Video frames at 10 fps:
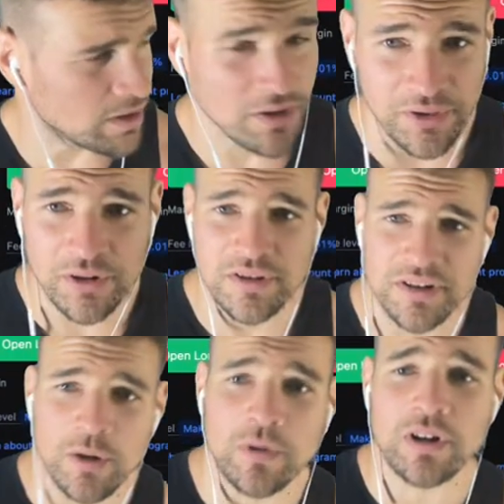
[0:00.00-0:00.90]

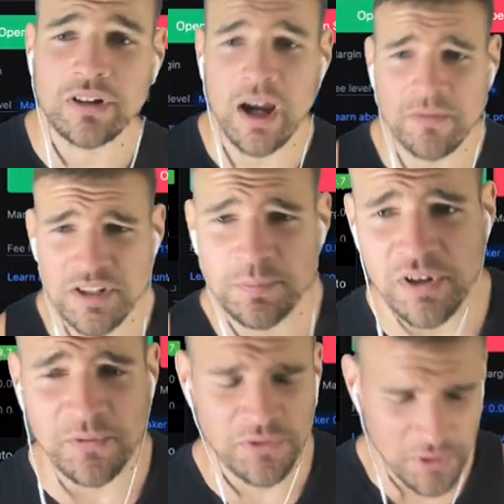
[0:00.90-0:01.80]
Thursday. We are live on this
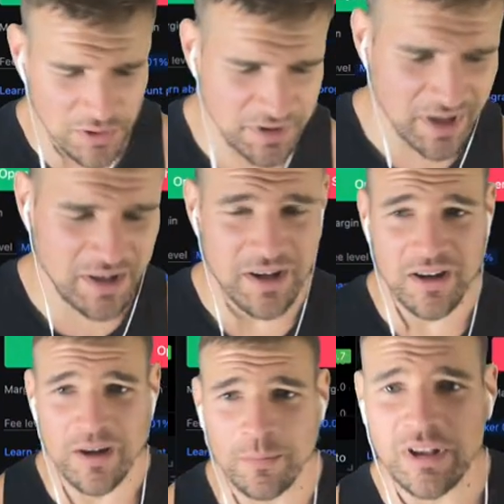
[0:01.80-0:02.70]
beautiful Thursday.
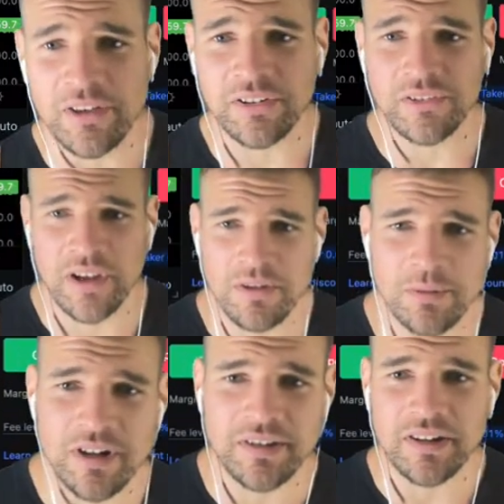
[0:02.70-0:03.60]
Blessings to
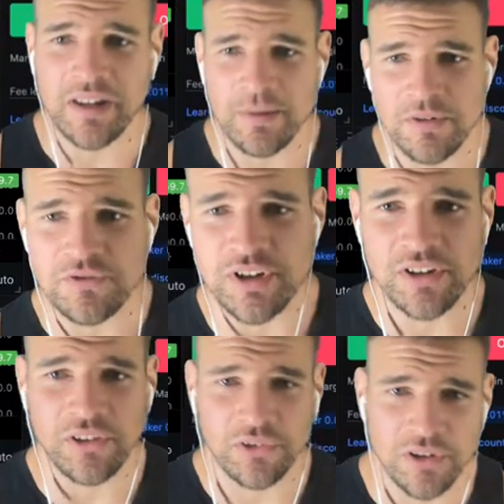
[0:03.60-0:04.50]
everybody in the name of
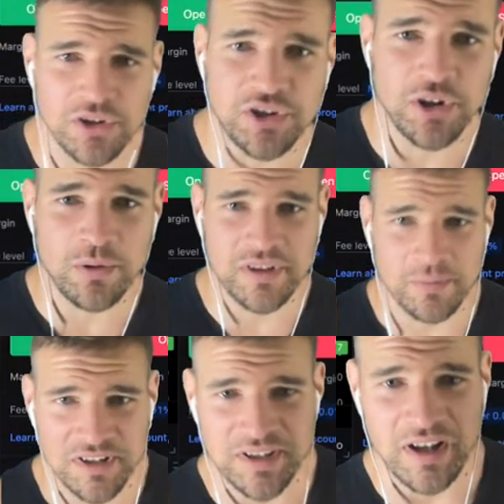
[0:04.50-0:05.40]
Jesus, Yeshua, the
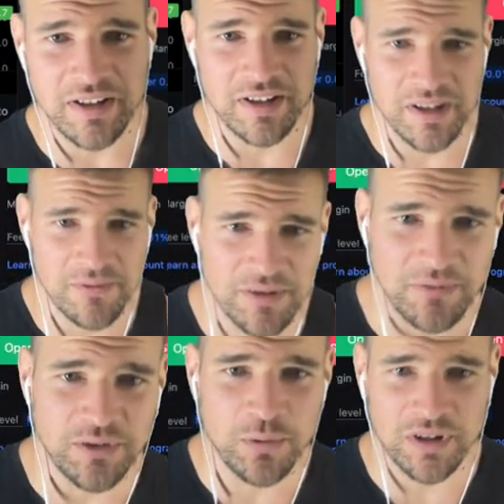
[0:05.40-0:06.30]
Messiah. Even
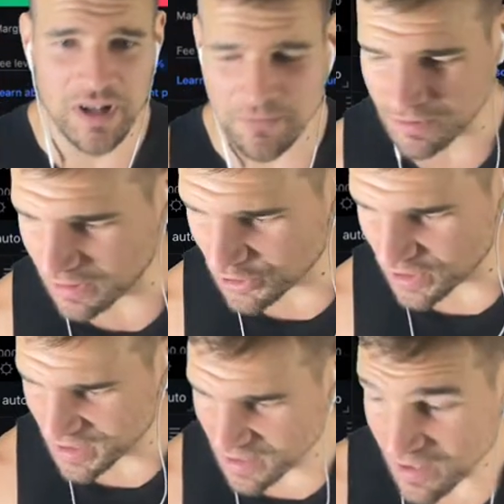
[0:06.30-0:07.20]
if you are not
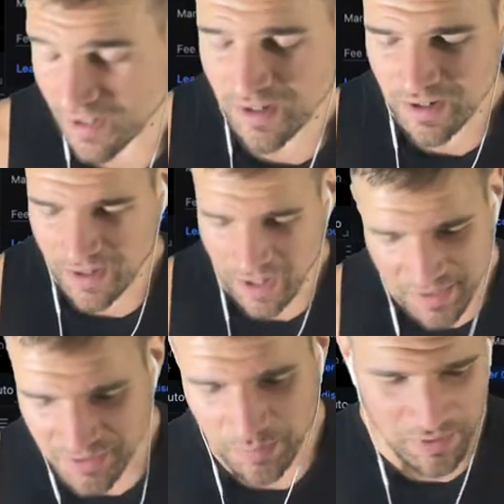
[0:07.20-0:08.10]
religious,
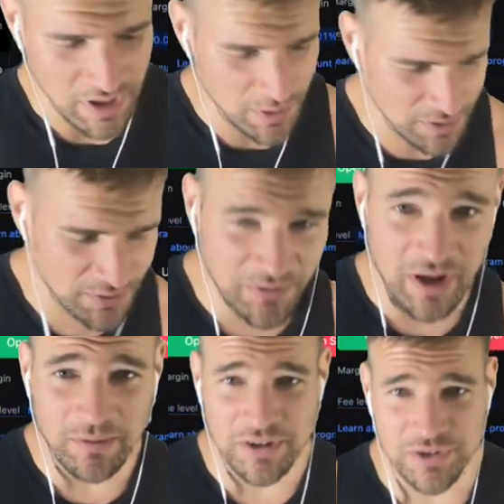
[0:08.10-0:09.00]
I still pray you and your
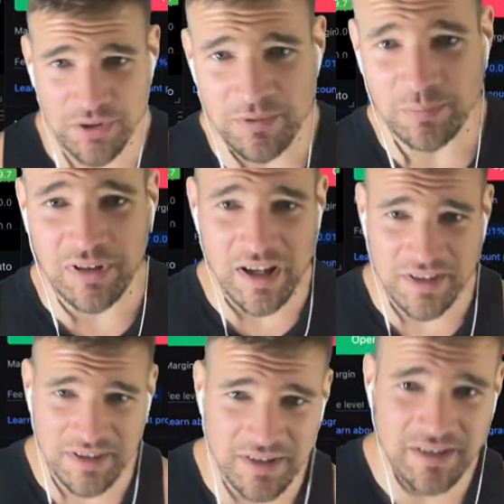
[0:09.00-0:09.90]
family are super
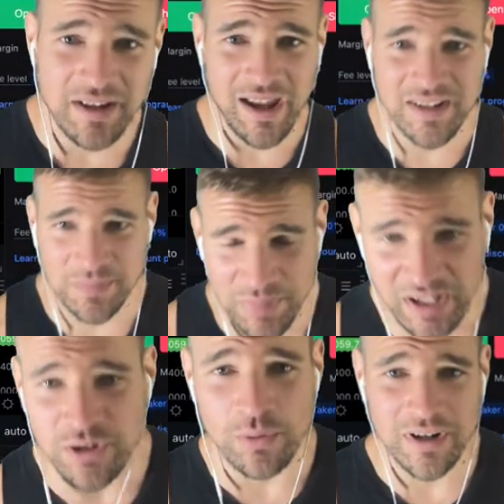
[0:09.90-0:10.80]
blessed as
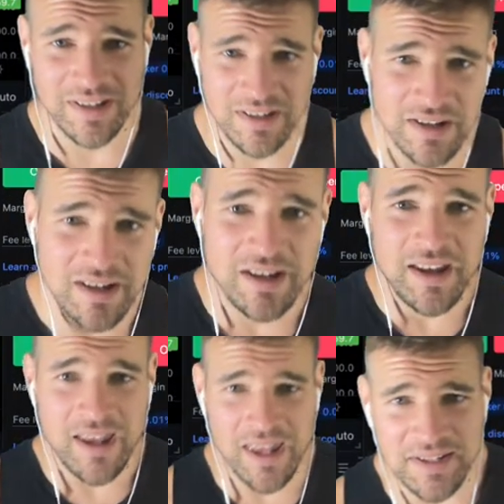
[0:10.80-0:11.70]
Bitcoin
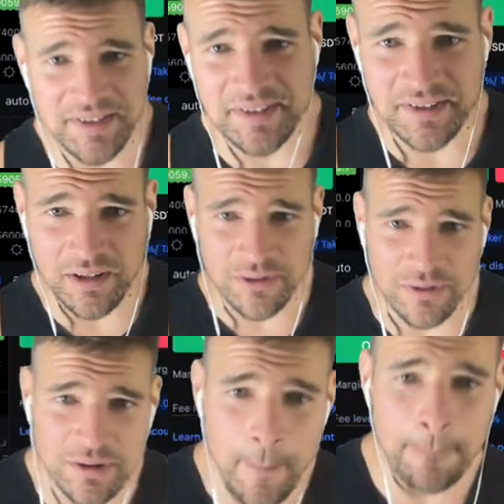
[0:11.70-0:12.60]
is
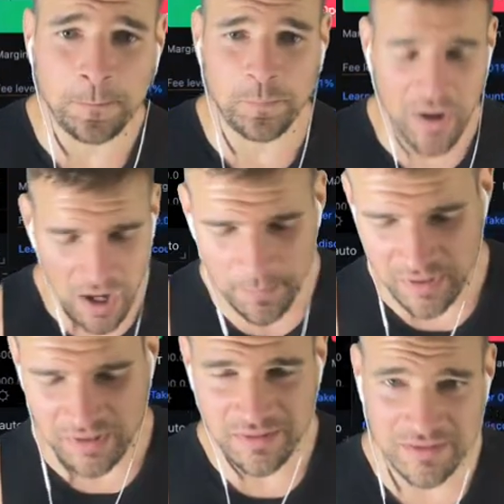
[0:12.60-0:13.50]
still
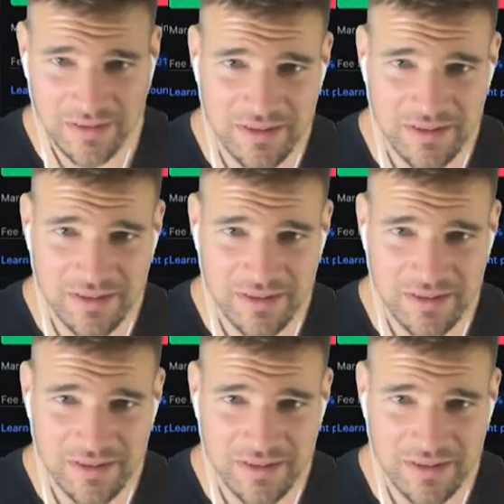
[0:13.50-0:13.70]
pumping.